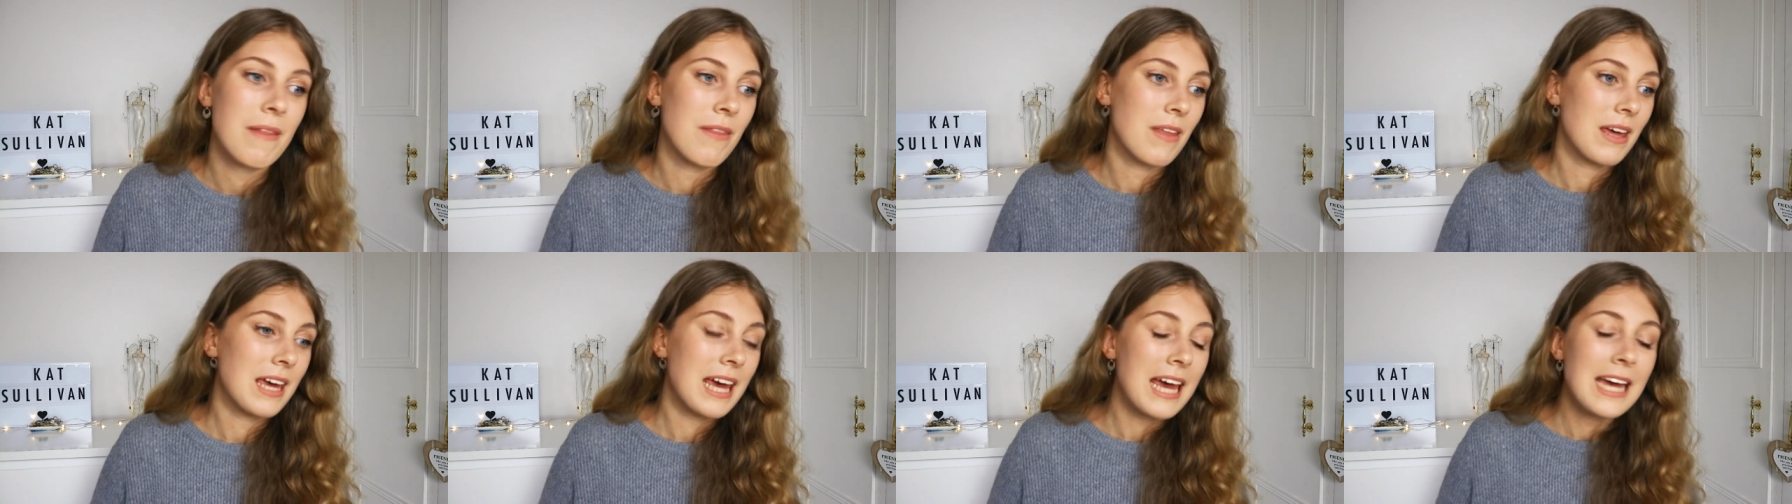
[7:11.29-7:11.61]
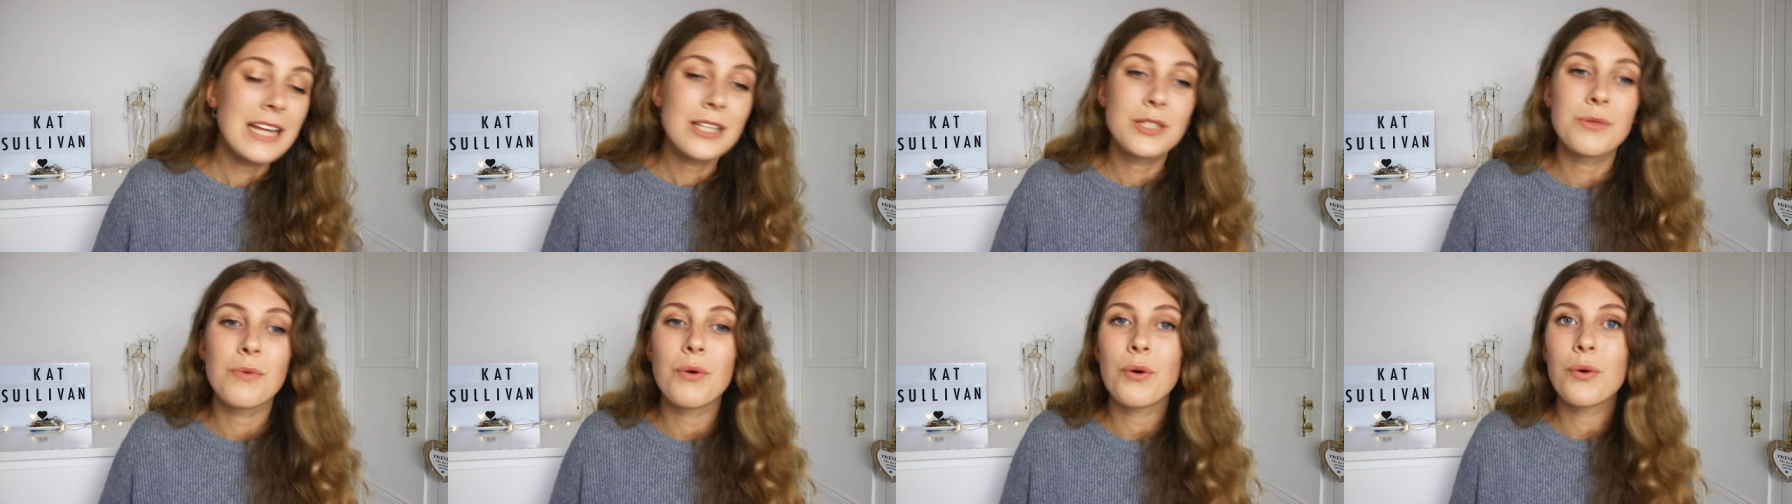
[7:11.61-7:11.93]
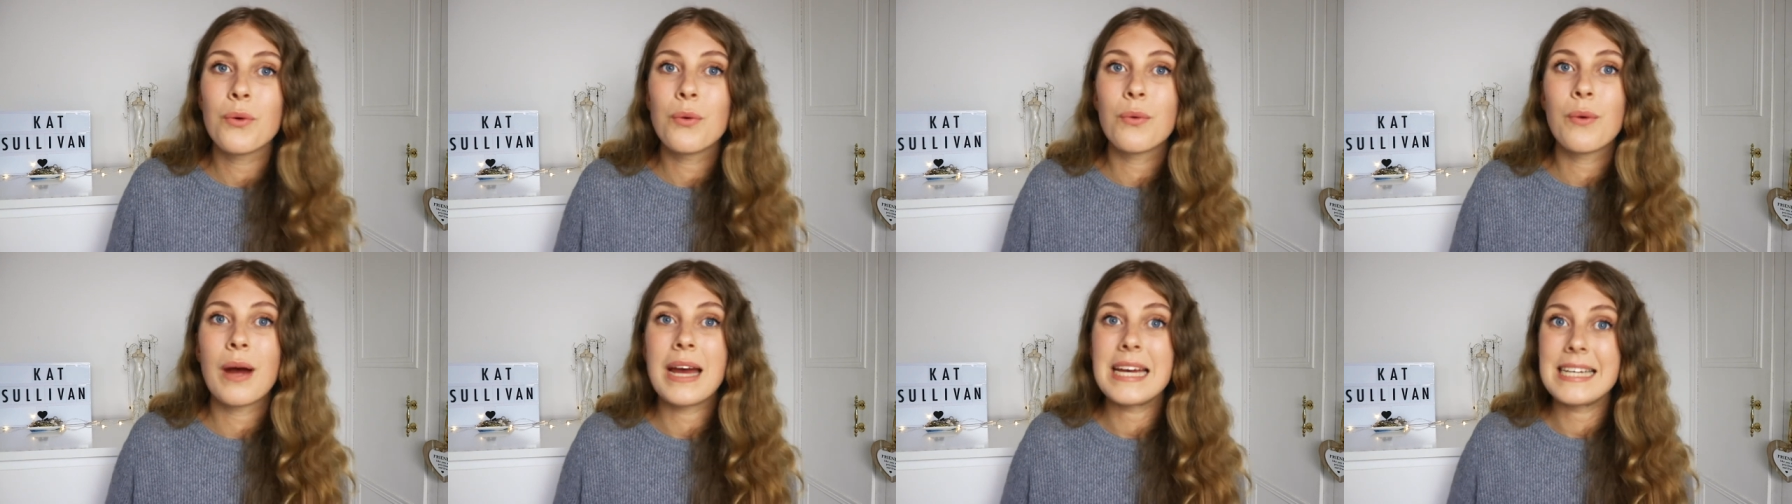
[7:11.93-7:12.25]
and the kids were
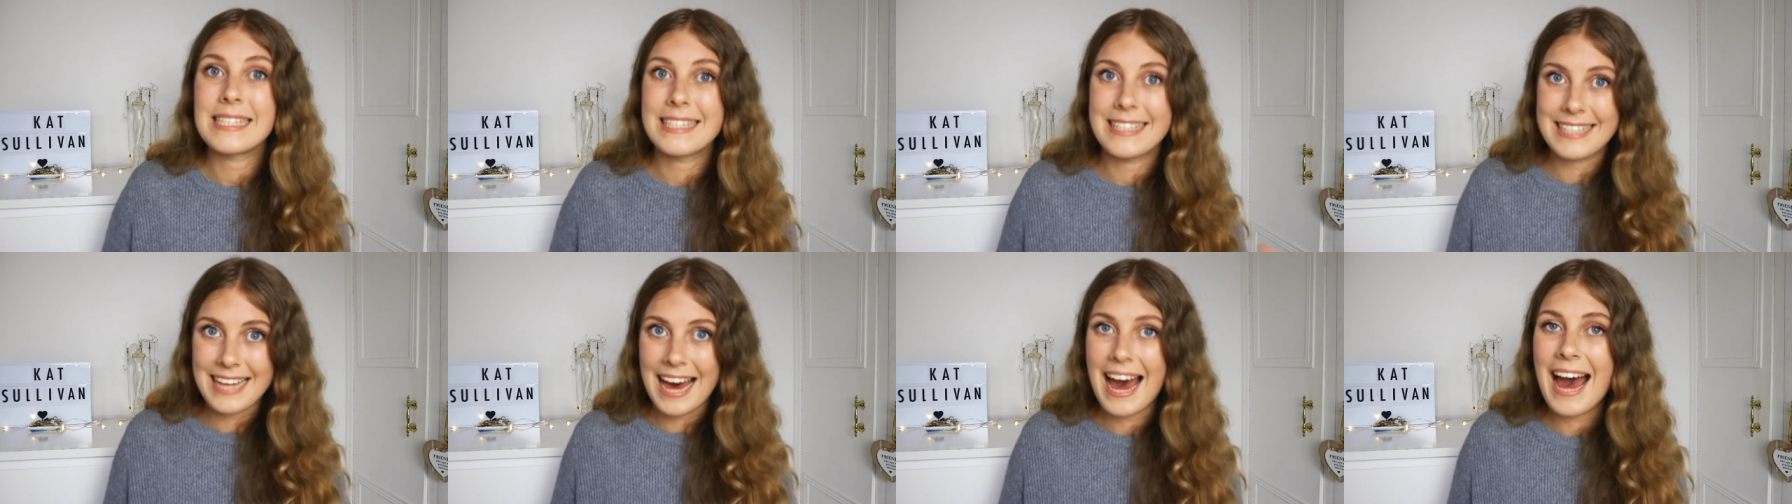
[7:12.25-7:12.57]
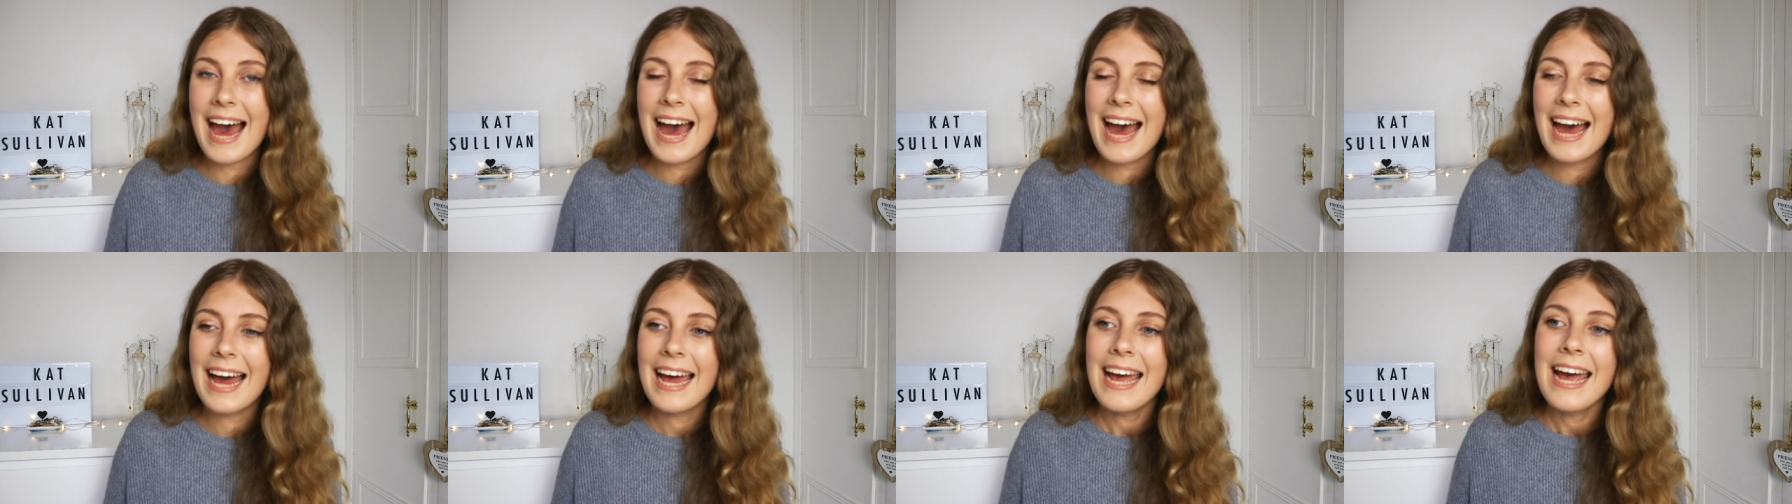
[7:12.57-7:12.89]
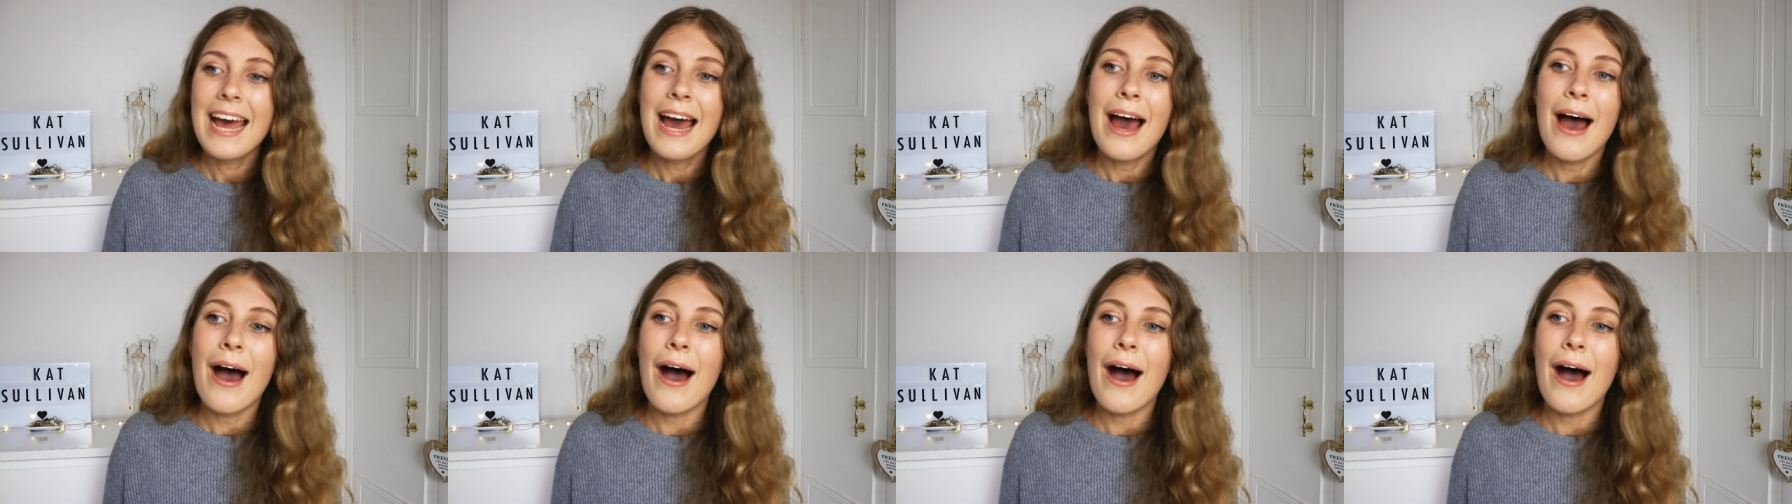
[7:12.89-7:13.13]
always there,